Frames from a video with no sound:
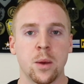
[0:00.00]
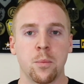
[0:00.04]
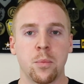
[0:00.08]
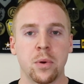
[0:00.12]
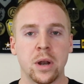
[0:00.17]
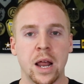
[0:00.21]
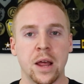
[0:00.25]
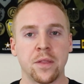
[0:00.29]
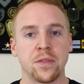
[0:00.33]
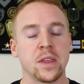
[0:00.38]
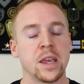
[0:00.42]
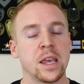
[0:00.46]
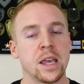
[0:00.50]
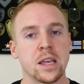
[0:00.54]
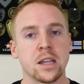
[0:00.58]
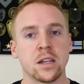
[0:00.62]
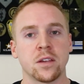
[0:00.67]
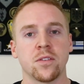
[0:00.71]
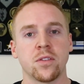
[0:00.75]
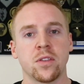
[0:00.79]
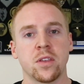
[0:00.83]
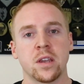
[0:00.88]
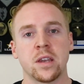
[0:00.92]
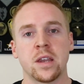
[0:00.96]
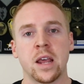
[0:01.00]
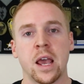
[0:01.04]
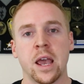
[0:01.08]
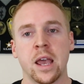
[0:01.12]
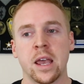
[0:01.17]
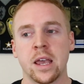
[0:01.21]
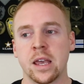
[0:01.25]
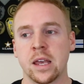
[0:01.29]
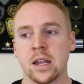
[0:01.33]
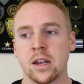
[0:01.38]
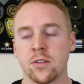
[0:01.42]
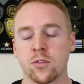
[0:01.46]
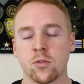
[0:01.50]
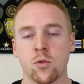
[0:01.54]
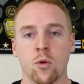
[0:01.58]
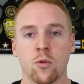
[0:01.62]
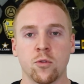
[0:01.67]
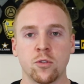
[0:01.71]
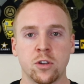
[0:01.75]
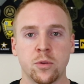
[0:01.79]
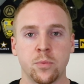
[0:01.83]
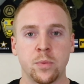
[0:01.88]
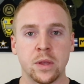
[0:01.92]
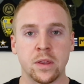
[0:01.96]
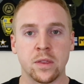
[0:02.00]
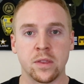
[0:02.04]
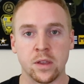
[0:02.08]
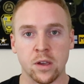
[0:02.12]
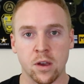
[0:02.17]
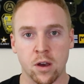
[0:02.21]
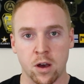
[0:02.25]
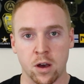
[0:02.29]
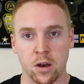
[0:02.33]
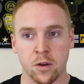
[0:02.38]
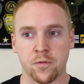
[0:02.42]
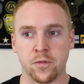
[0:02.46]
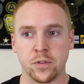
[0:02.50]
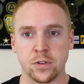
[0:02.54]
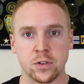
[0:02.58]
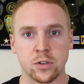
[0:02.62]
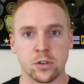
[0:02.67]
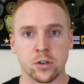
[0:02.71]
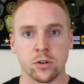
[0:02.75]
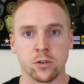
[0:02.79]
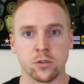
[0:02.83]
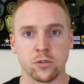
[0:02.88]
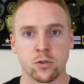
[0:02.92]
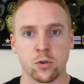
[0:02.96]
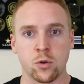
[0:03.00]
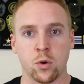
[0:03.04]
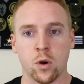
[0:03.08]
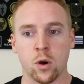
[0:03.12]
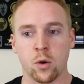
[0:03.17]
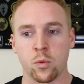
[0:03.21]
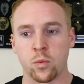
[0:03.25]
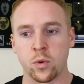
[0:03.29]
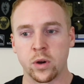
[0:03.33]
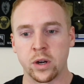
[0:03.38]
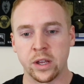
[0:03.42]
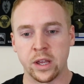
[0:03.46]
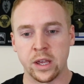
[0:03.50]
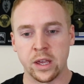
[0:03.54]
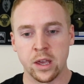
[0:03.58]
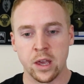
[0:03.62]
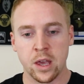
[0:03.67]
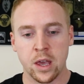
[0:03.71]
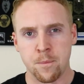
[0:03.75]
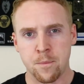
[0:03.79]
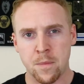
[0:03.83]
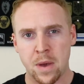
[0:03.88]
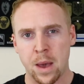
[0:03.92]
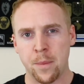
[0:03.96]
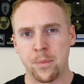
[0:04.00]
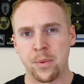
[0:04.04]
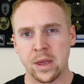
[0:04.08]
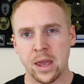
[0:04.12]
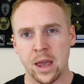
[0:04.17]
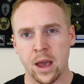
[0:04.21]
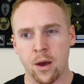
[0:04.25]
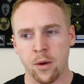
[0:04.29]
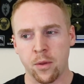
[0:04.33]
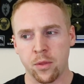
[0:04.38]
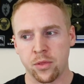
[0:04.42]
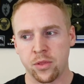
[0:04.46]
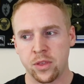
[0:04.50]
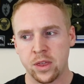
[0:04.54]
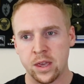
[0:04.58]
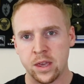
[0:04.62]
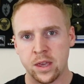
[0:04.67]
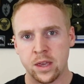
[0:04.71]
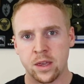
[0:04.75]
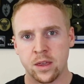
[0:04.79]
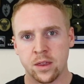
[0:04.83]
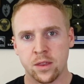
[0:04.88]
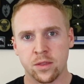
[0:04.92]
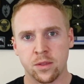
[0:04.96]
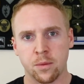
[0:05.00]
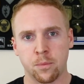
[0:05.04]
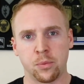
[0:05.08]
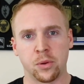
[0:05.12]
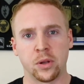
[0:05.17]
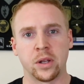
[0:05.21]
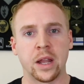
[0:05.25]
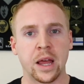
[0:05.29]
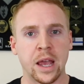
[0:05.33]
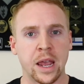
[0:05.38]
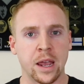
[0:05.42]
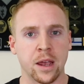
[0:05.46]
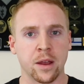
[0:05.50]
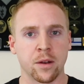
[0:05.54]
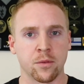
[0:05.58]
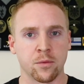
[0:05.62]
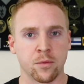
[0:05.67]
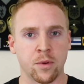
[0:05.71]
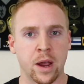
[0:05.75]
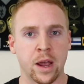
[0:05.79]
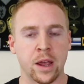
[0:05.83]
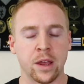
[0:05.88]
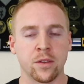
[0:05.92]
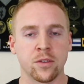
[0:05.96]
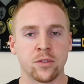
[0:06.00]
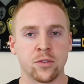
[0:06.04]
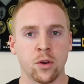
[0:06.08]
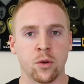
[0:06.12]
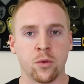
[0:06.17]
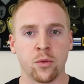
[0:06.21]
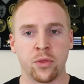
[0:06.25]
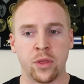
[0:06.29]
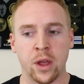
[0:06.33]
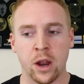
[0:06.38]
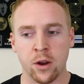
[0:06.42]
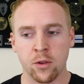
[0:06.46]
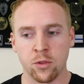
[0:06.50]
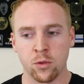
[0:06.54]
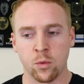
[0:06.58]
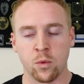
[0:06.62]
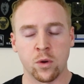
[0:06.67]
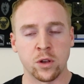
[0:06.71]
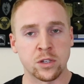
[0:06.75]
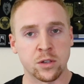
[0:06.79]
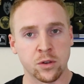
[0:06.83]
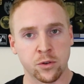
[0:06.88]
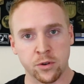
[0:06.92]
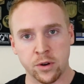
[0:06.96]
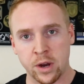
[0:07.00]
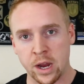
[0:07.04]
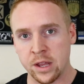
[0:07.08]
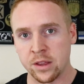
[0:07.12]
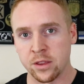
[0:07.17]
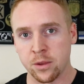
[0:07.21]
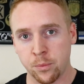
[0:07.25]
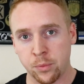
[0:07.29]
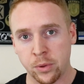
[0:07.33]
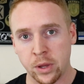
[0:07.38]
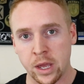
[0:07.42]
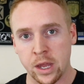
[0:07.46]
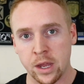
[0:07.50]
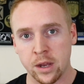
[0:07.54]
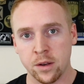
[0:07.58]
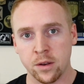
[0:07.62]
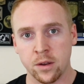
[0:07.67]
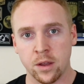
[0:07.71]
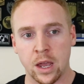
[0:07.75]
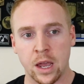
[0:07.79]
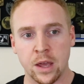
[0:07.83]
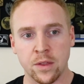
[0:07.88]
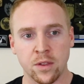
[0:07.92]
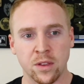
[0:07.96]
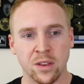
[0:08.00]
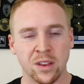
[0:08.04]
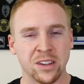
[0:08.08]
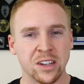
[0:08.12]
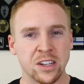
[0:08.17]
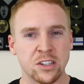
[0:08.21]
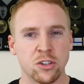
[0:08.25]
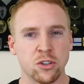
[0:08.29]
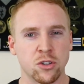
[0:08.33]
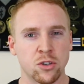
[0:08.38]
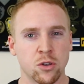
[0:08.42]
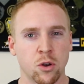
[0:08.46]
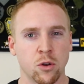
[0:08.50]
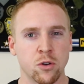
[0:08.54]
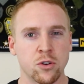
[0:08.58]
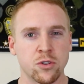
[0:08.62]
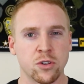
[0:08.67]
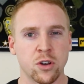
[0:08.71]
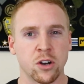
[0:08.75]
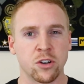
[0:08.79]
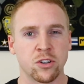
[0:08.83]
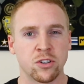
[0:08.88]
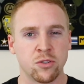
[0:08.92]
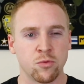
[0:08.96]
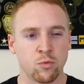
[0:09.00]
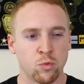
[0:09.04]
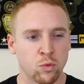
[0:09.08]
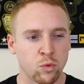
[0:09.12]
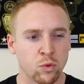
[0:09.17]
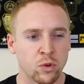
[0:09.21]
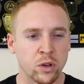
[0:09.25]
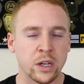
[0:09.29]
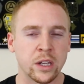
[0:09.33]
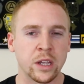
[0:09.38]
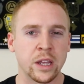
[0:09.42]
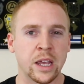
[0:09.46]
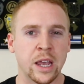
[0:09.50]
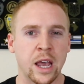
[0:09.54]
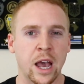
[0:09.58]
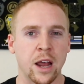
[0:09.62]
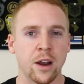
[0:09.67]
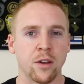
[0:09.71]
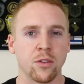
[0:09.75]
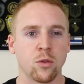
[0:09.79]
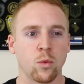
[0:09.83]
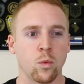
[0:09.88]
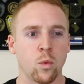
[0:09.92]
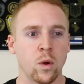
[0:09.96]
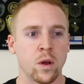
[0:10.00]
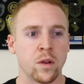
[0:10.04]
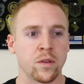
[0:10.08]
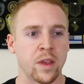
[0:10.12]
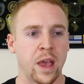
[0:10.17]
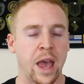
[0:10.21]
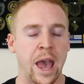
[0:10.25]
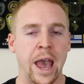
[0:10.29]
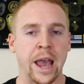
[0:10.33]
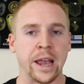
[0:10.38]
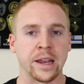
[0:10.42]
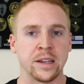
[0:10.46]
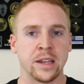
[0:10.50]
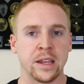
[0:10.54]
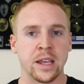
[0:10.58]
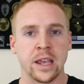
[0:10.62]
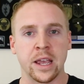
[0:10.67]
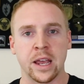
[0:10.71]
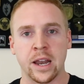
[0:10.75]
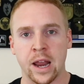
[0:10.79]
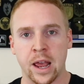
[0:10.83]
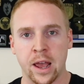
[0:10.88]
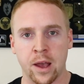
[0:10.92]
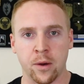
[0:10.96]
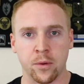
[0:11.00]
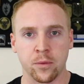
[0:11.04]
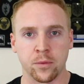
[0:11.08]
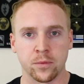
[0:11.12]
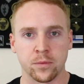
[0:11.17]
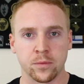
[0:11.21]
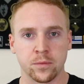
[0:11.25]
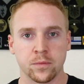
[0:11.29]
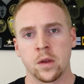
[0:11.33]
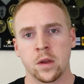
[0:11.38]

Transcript: But at the end of the day, it is going to be the officers who are really mapping out the, the plan, right? So they're the ones creating the plan, and the enlisted soldiers are really kind of the ones acting it out.